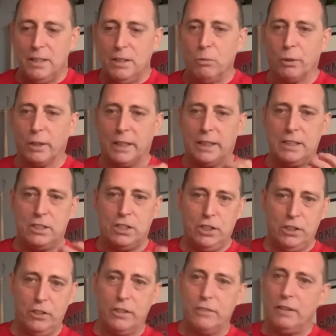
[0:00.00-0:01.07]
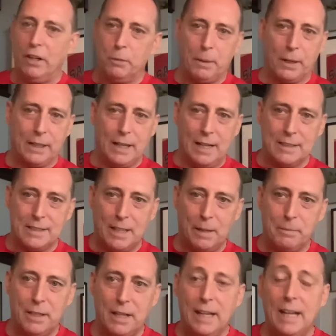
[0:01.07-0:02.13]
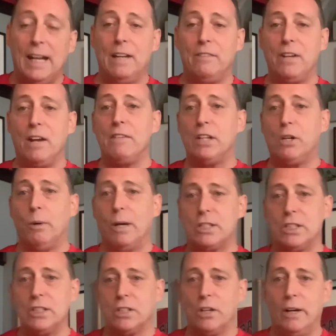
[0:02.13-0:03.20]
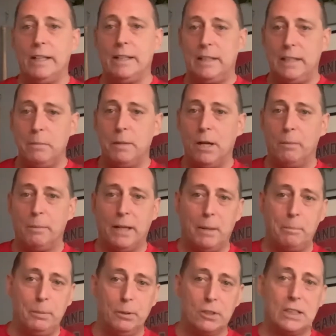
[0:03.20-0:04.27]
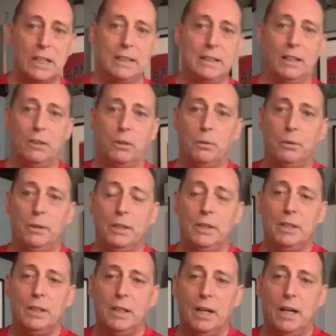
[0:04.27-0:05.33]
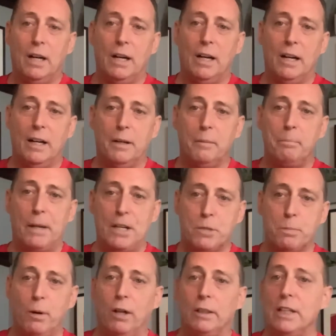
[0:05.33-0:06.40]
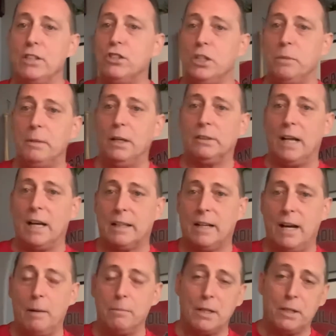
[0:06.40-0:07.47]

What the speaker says: We're gonna continue to develop our concept. And if you have any questions, go ahead and email me at billsandillobaseball@gmail.com.